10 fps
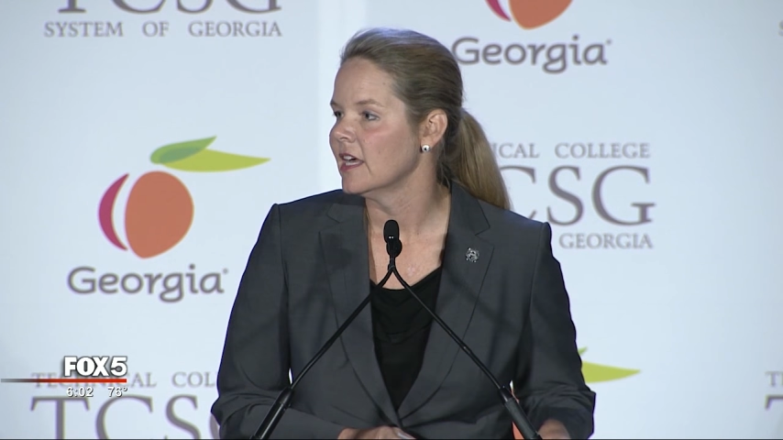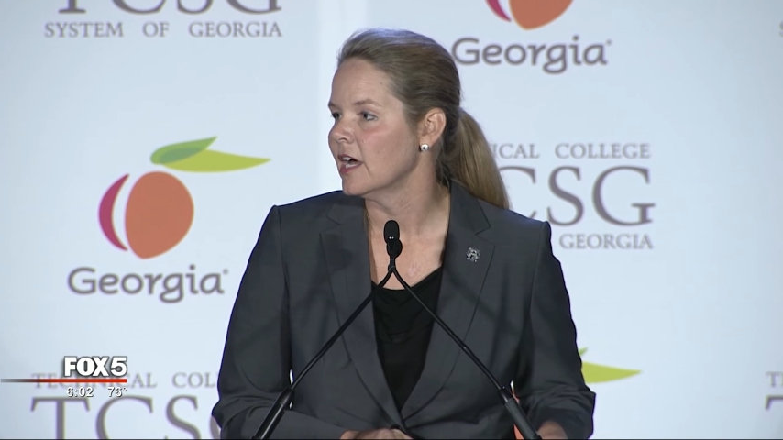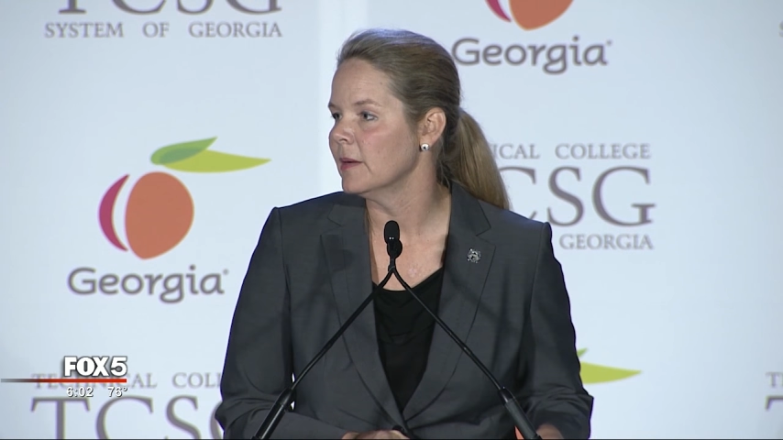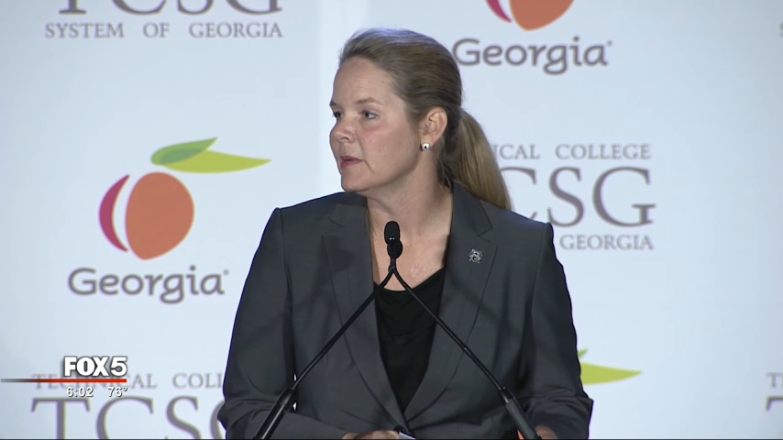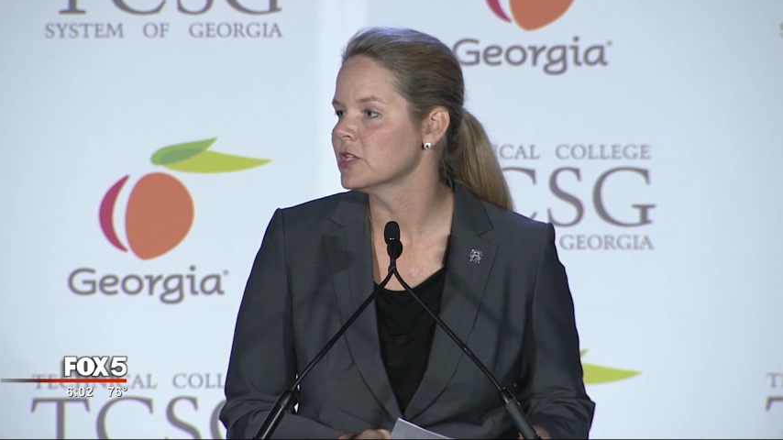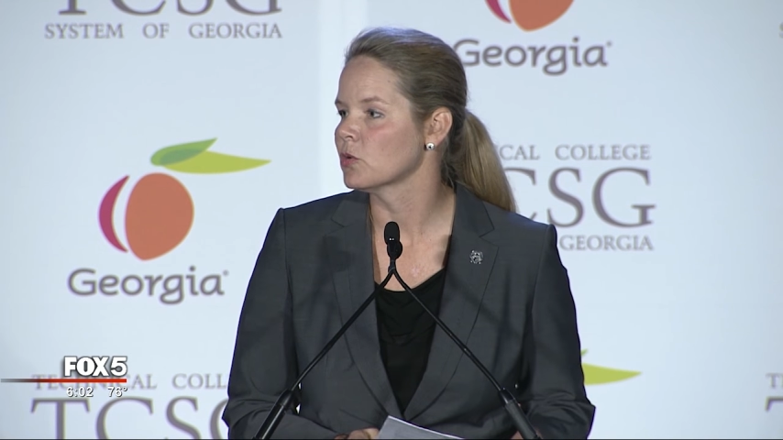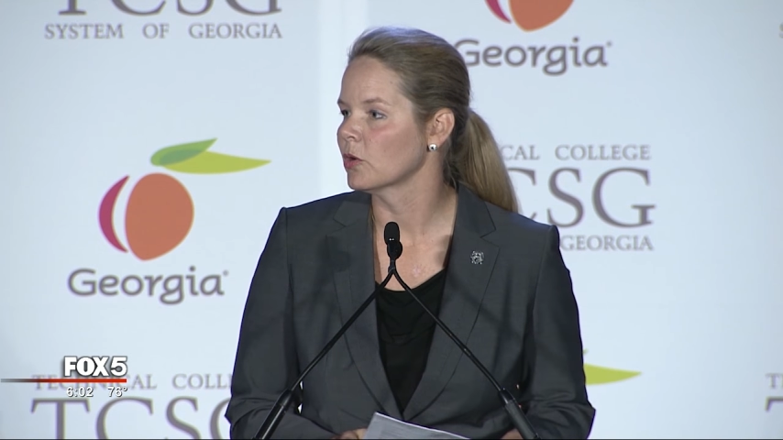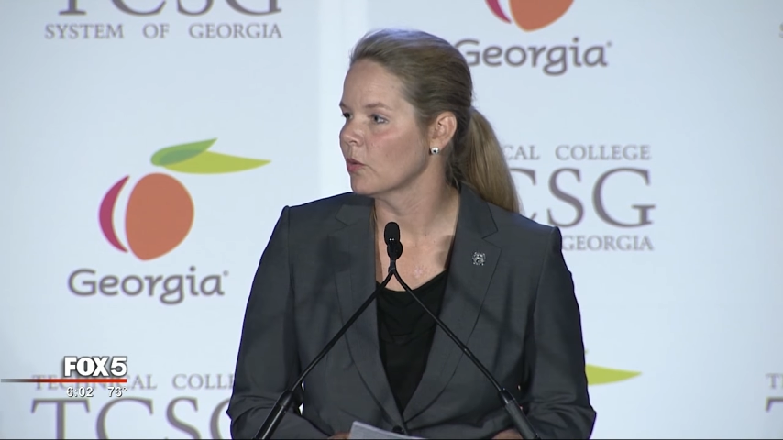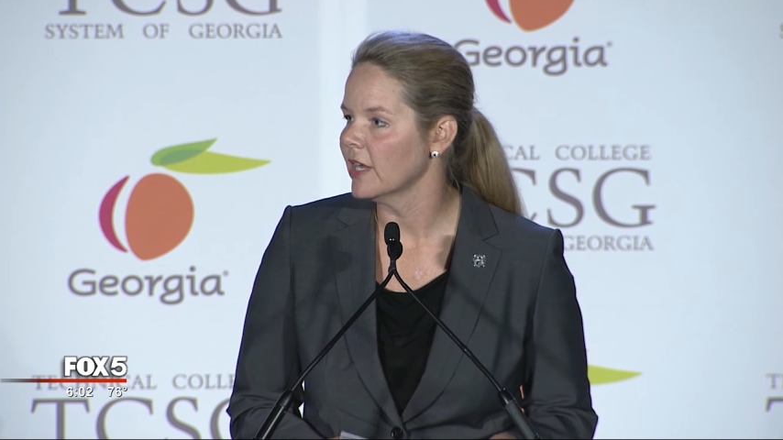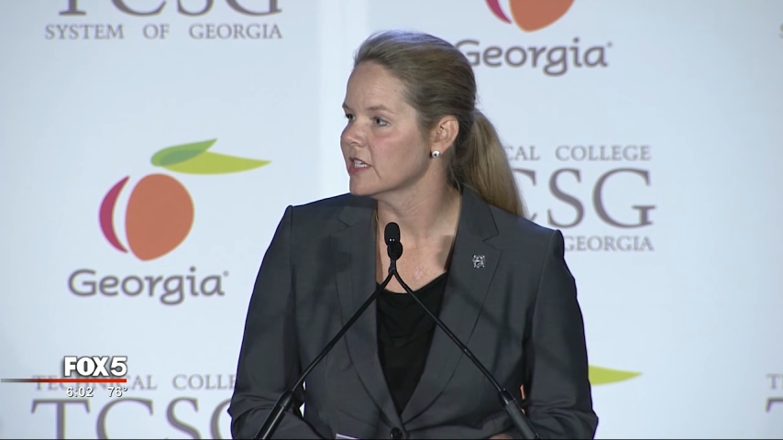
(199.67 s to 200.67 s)
his
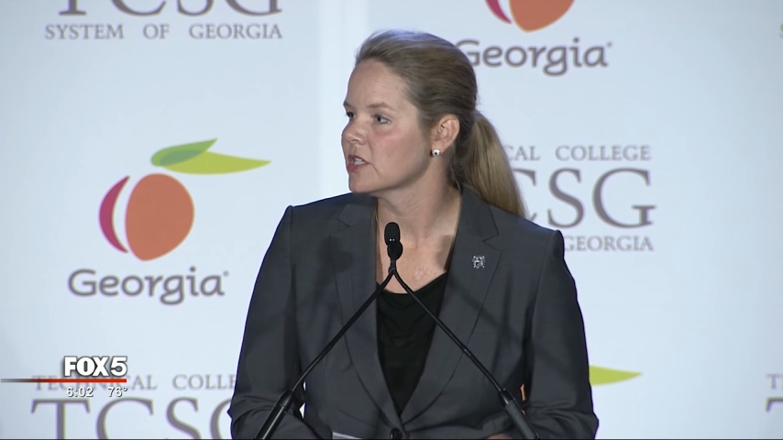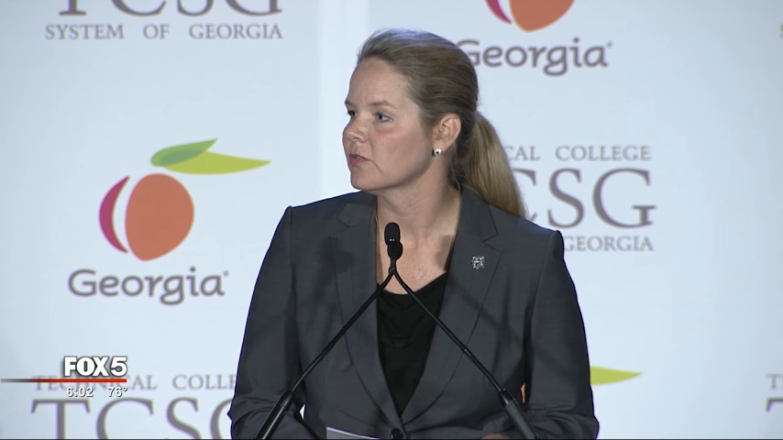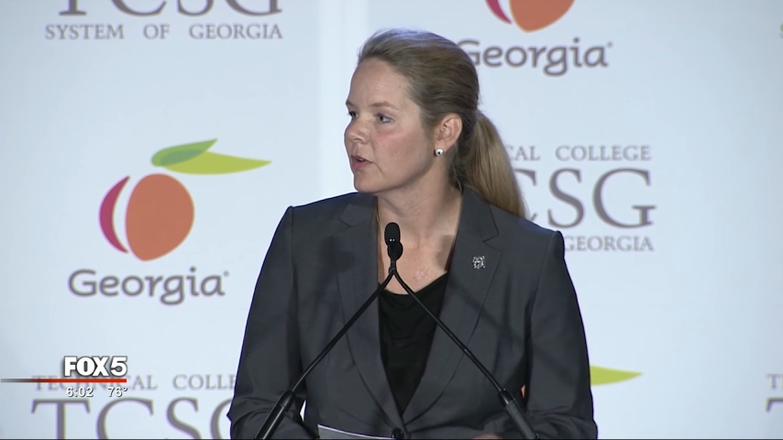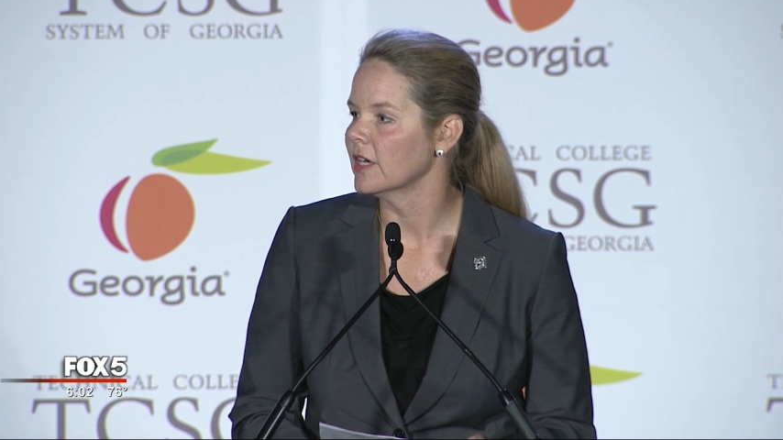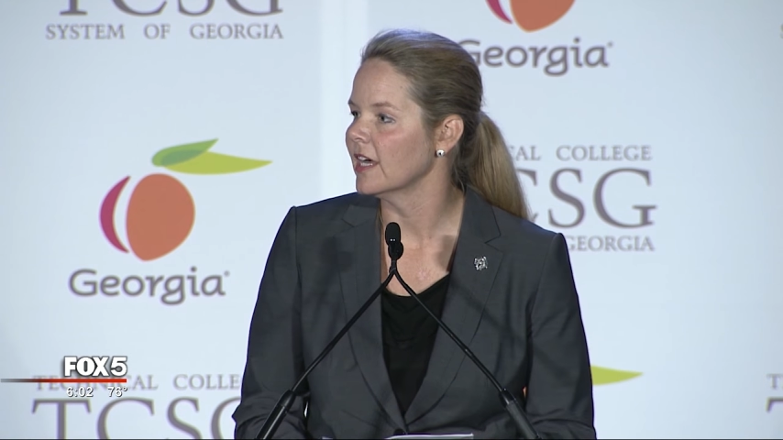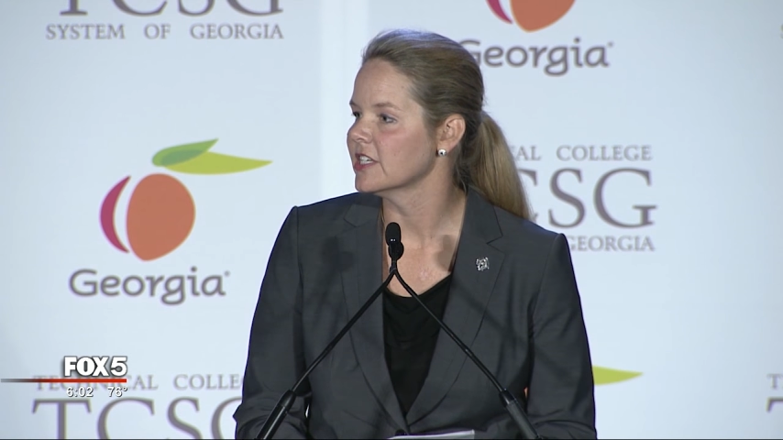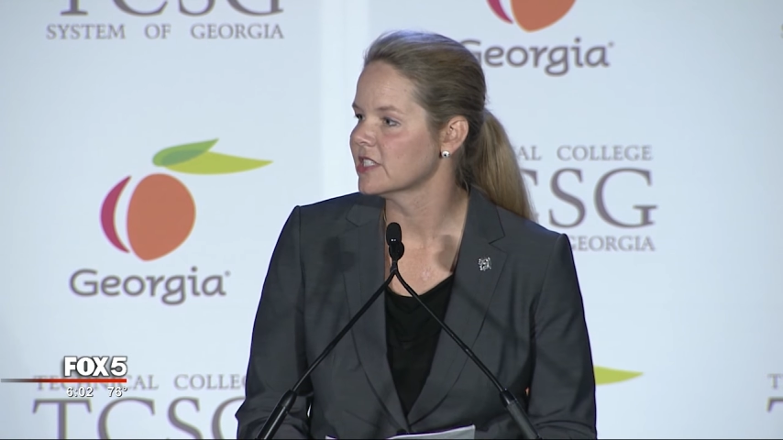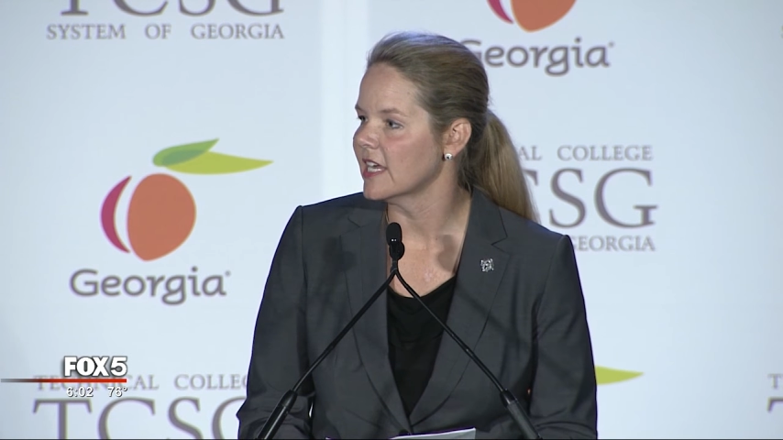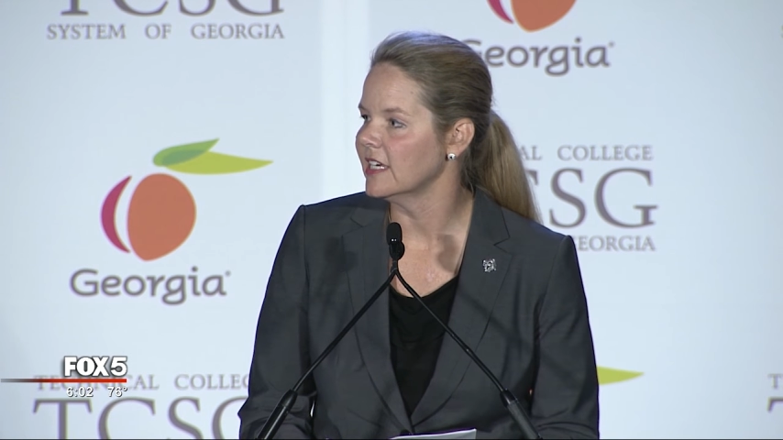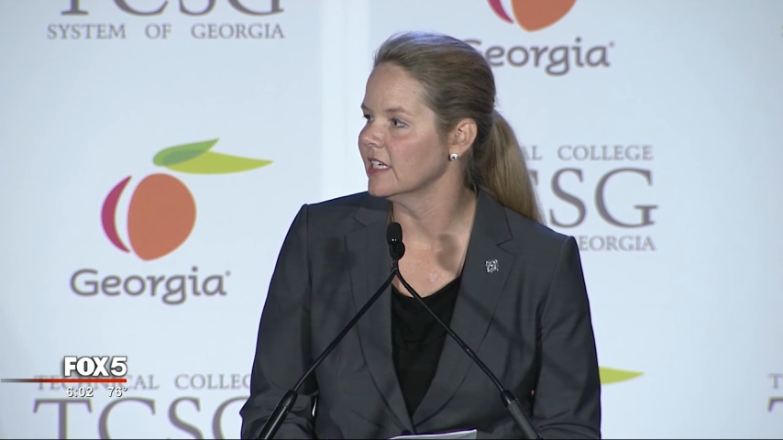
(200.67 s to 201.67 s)
regrets for not
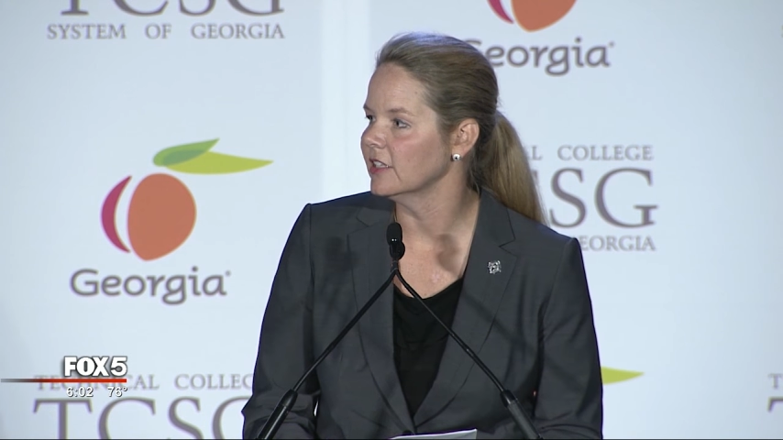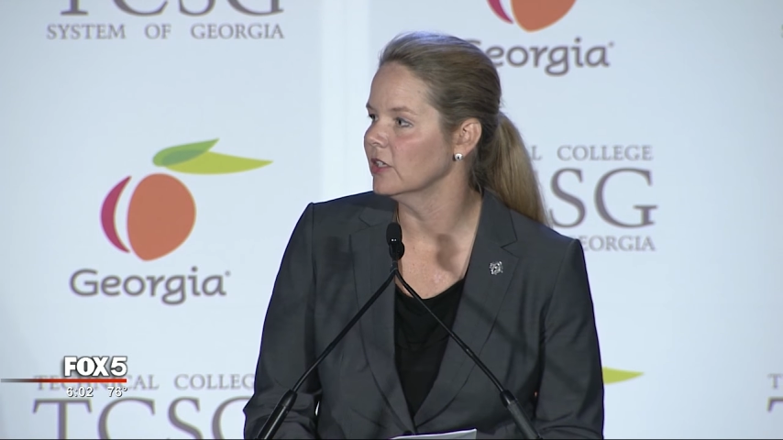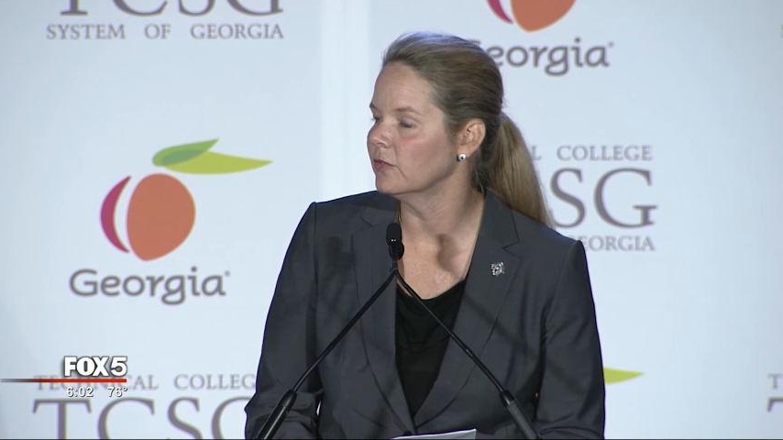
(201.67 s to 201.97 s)
stating the